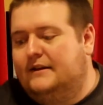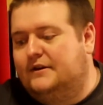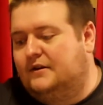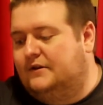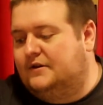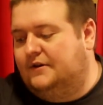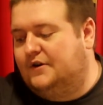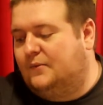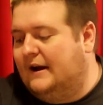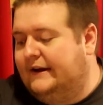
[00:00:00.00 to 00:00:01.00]

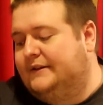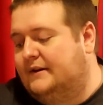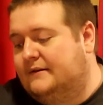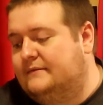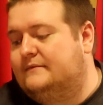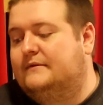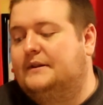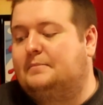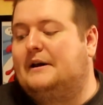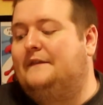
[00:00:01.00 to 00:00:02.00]
in the
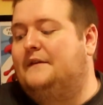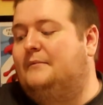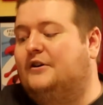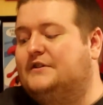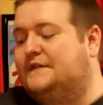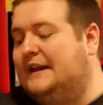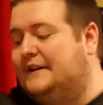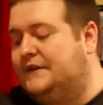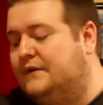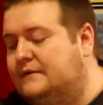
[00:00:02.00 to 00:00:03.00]
profit margin for
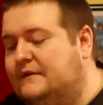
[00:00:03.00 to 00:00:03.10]
that too.